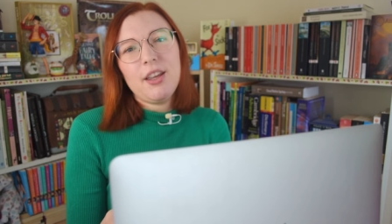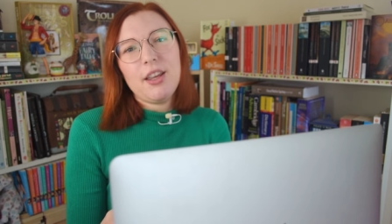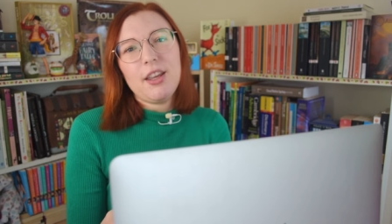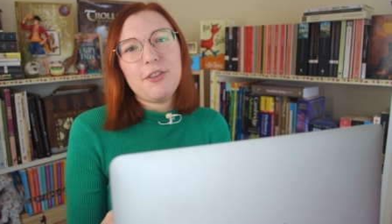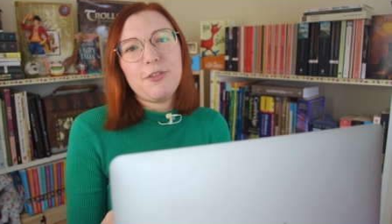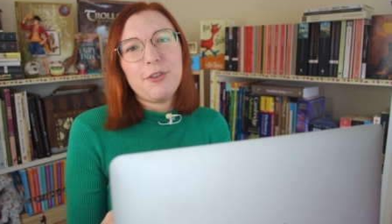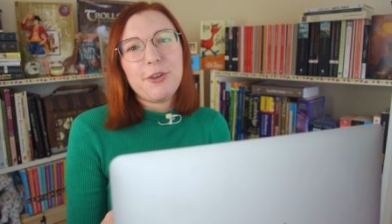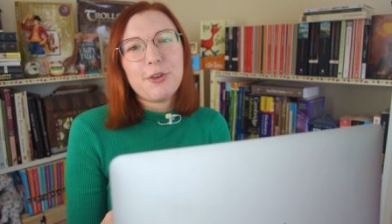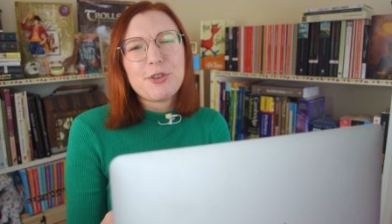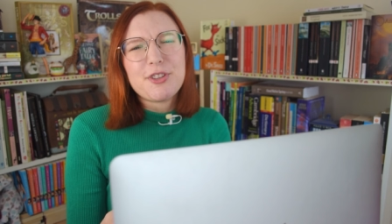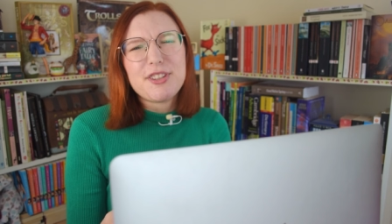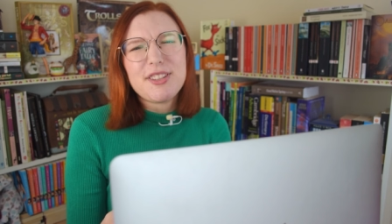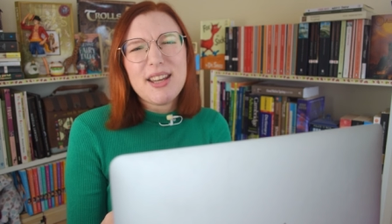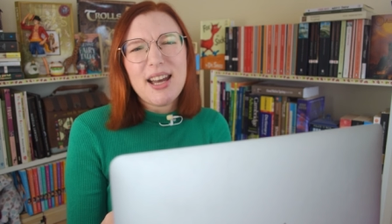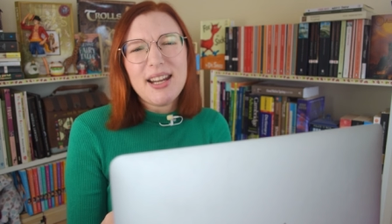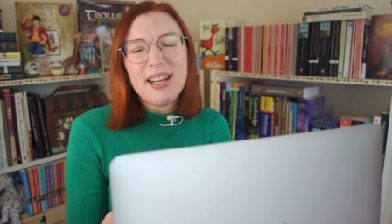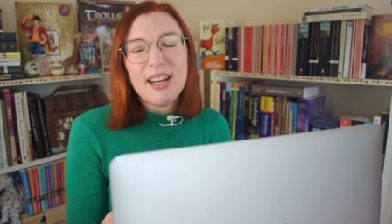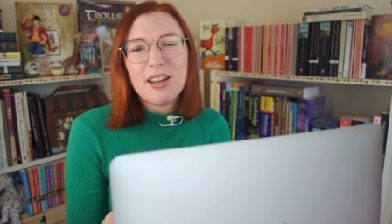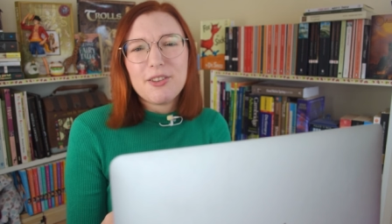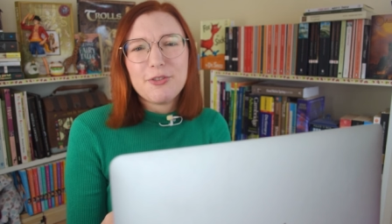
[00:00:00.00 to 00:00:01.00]
If you're
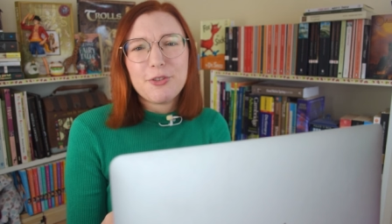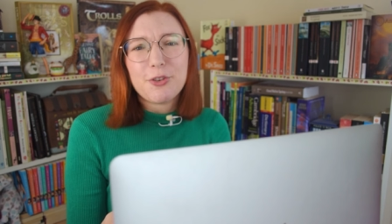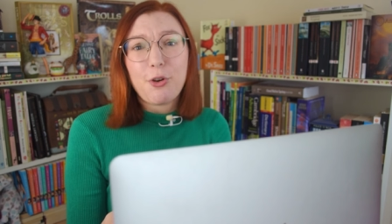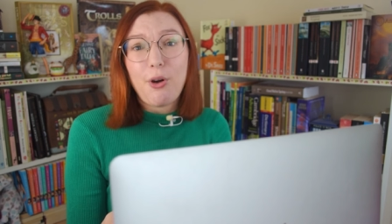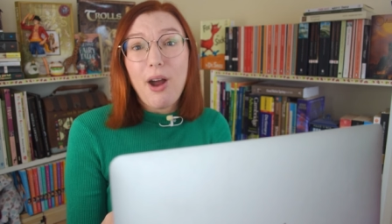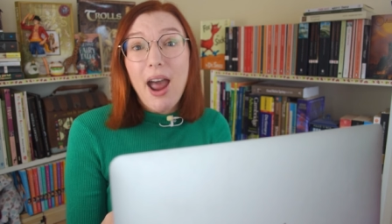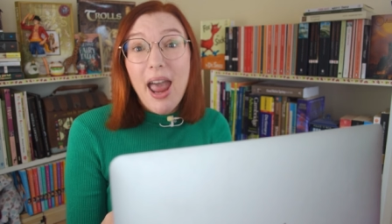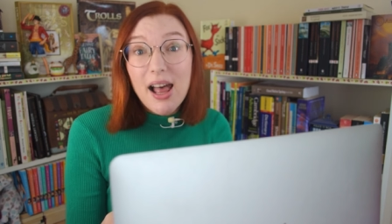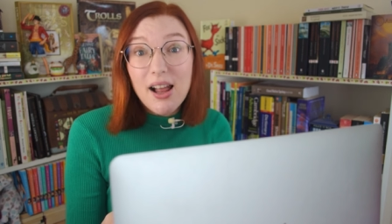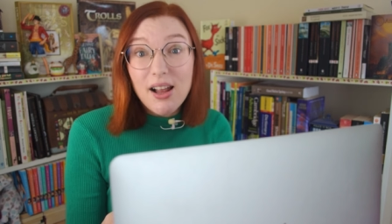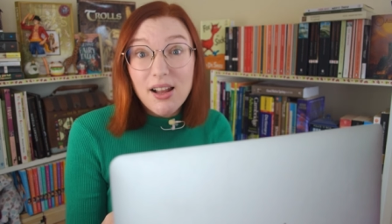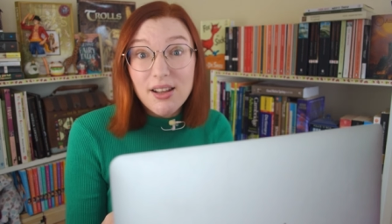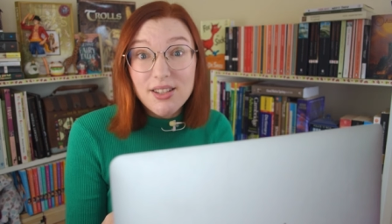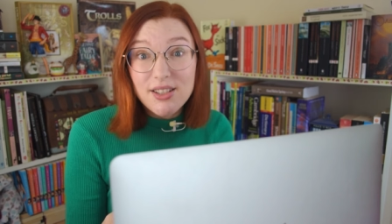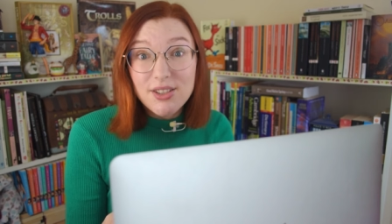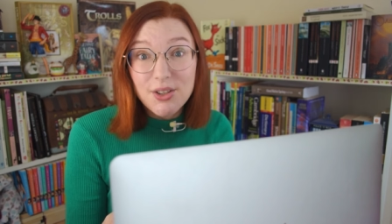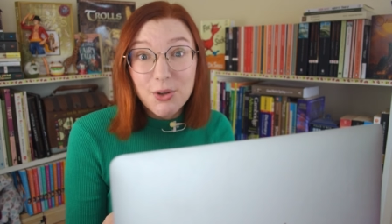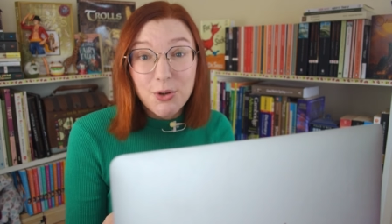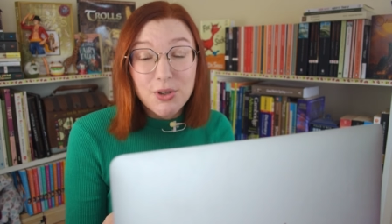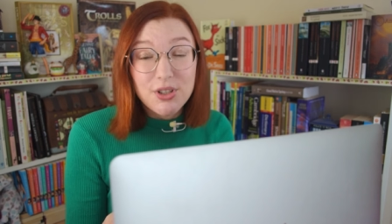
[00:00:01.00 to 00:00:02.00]
studying for
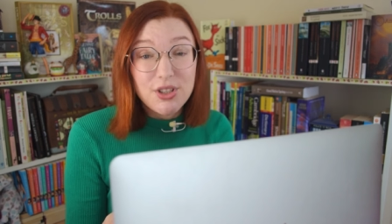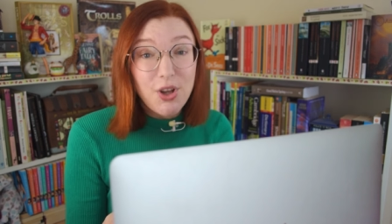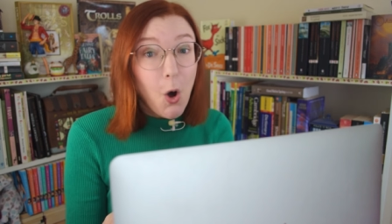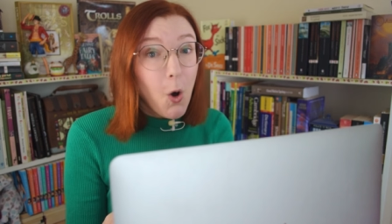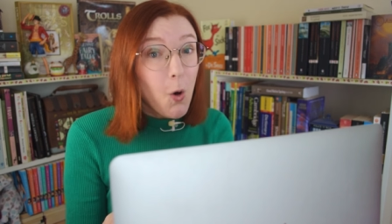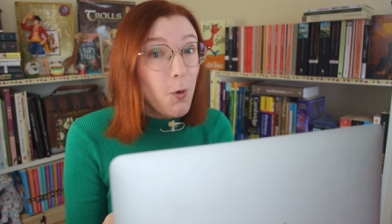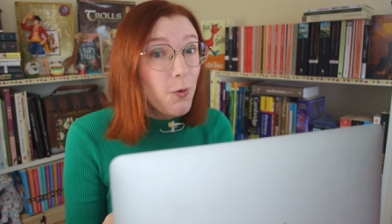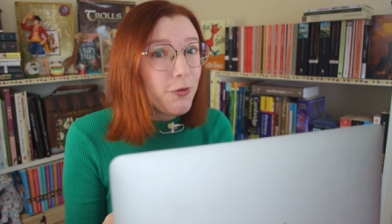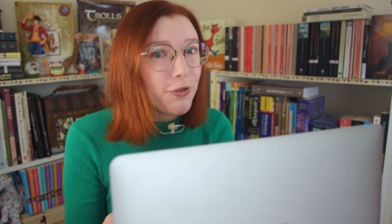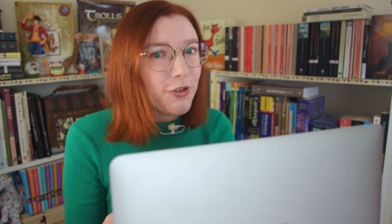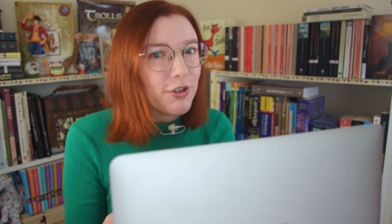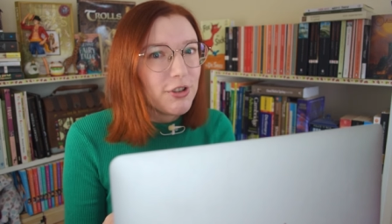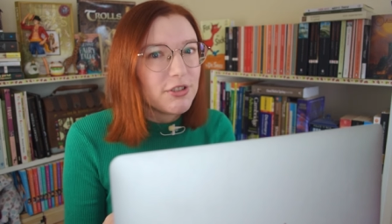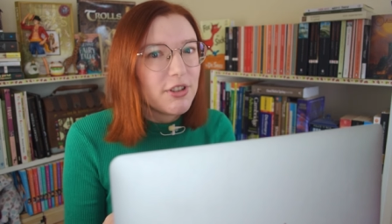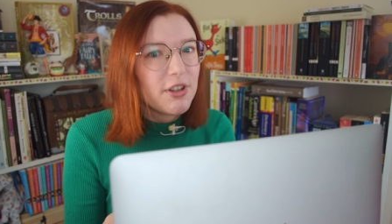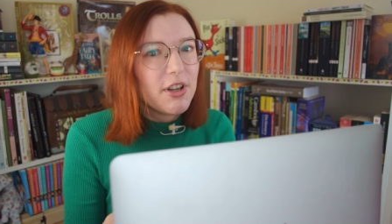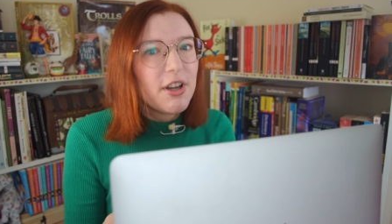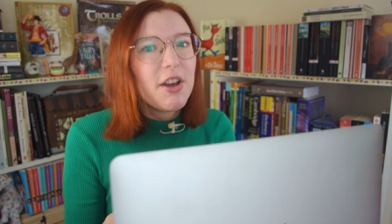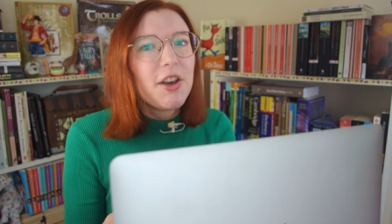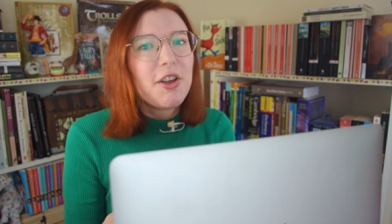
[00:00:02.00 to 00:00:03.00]
IELTS or
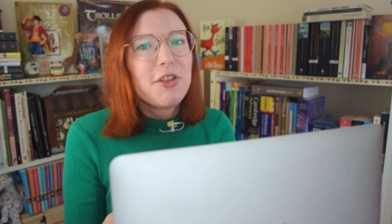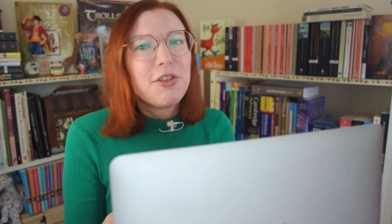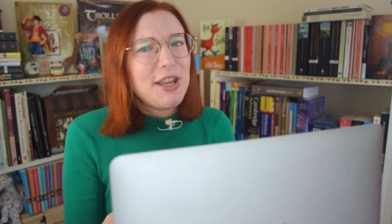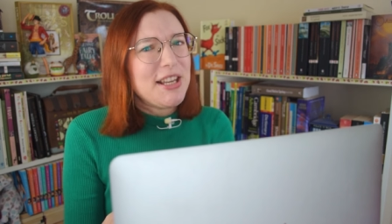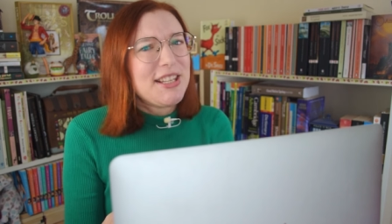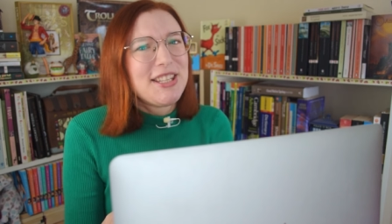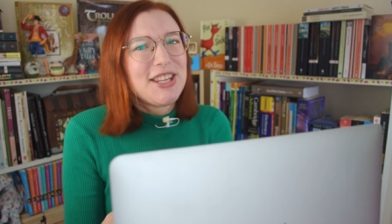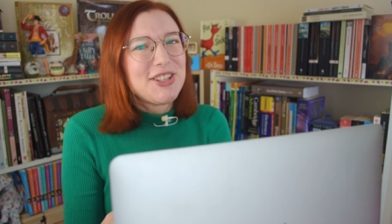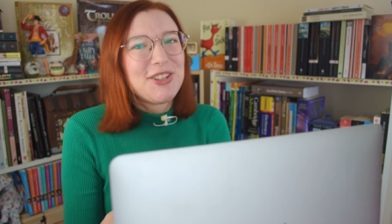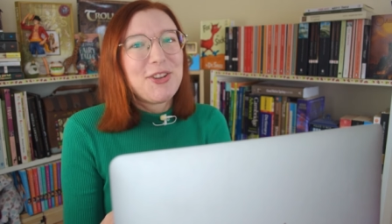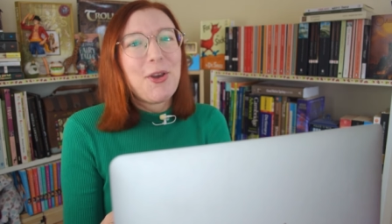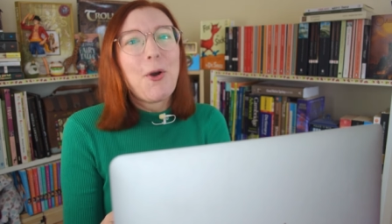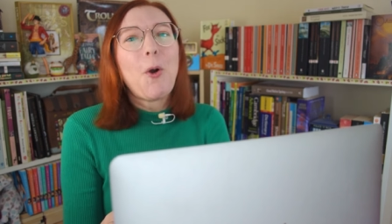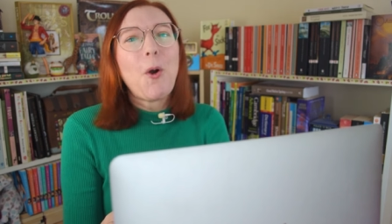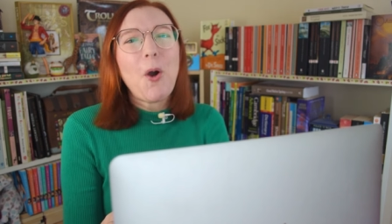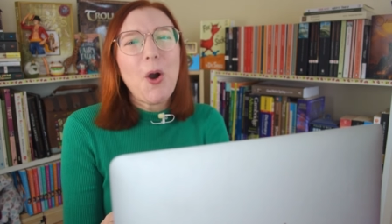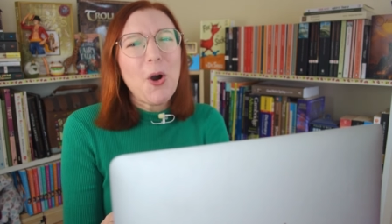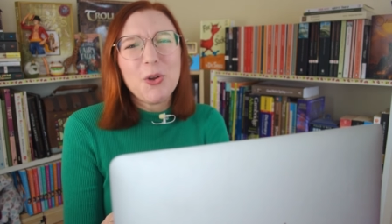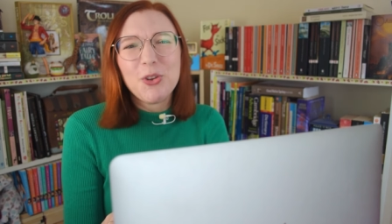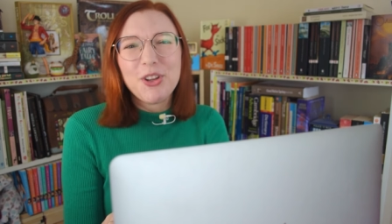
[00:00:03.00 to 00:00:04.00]
TOEFL, this is your
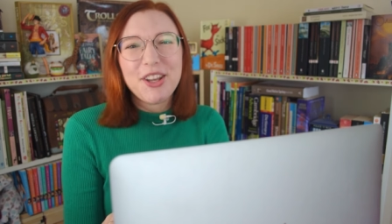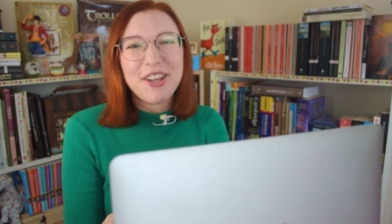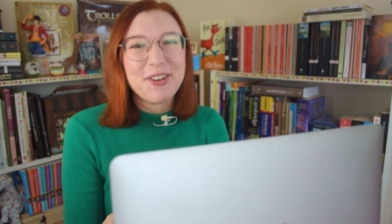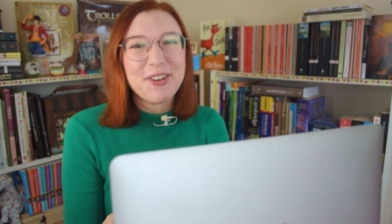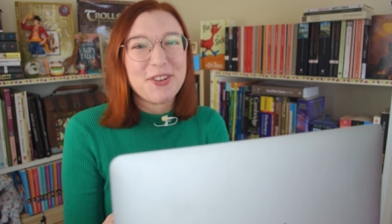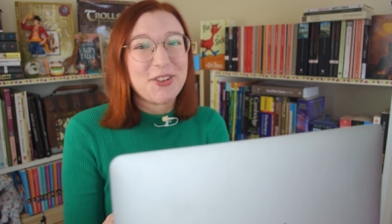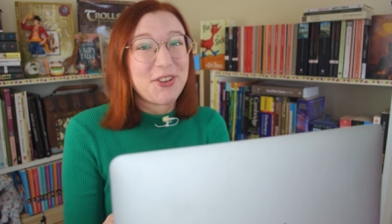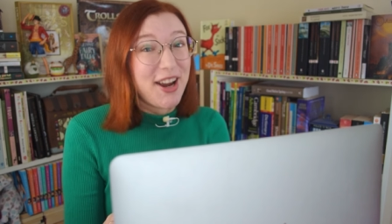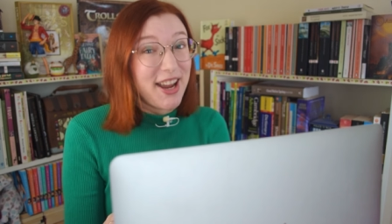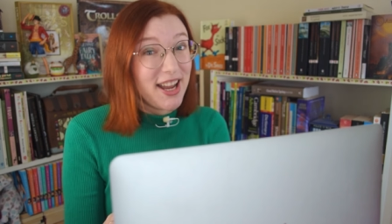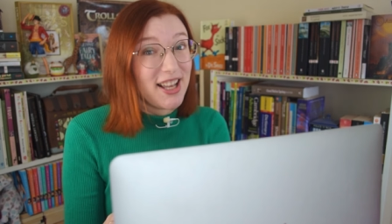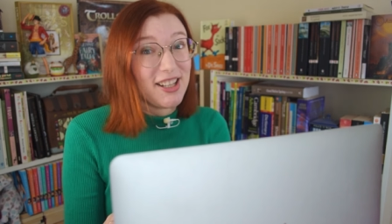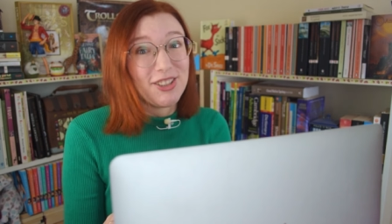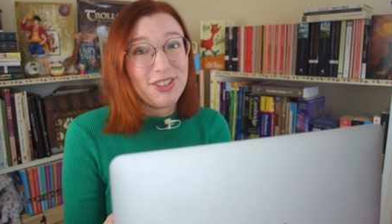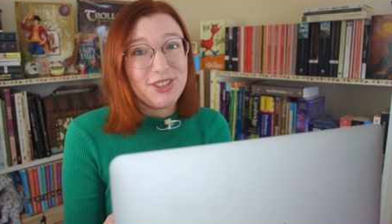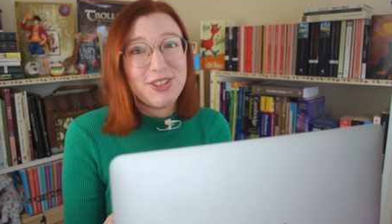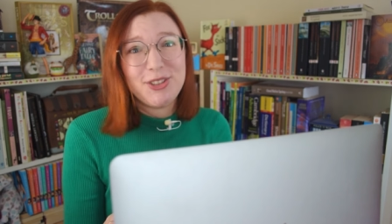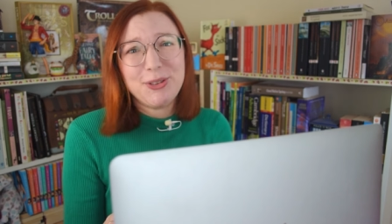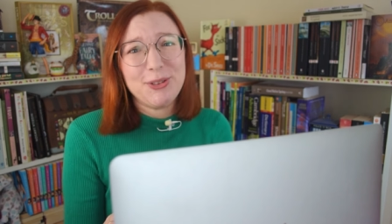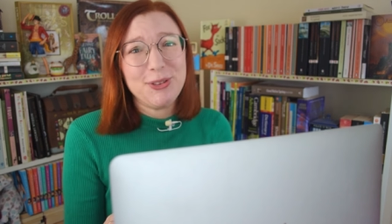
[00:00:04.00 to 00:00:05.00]
holy grail
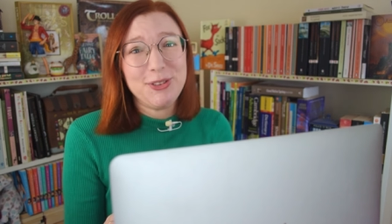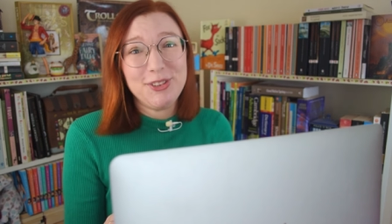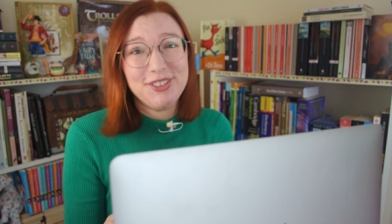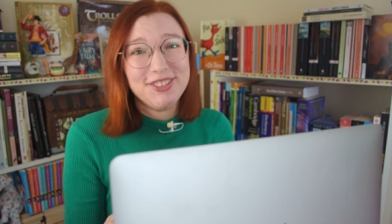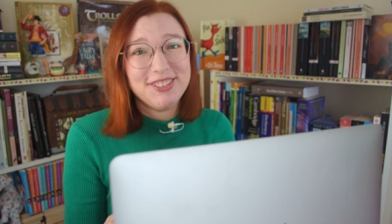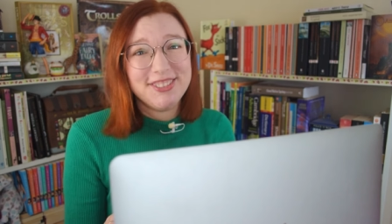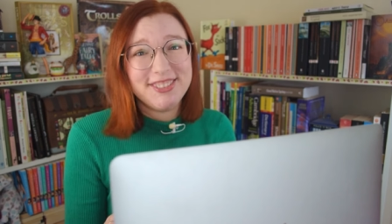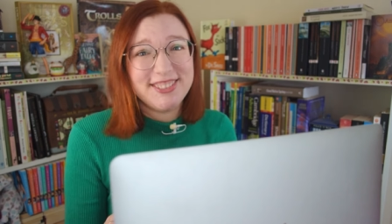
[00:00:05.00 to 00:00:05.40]
tool.